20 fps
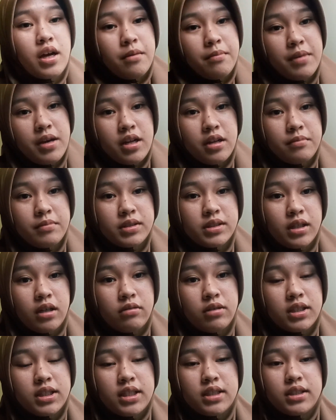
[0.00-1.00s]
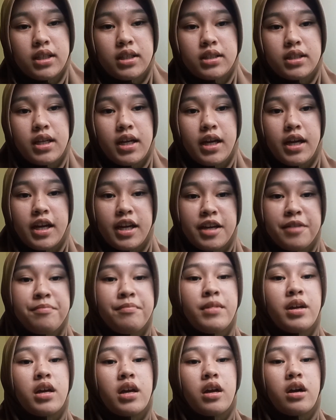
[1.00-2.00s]
My name is Alweta
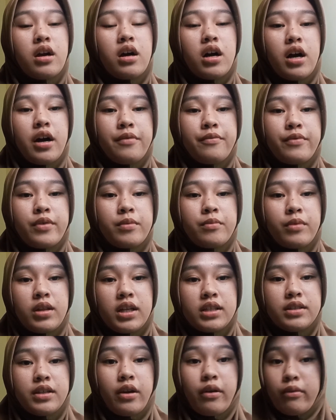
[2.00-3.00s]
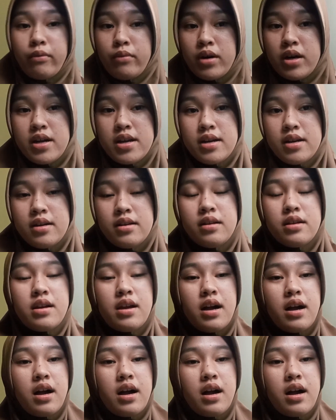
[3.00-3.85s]
M. I'm from class at 1.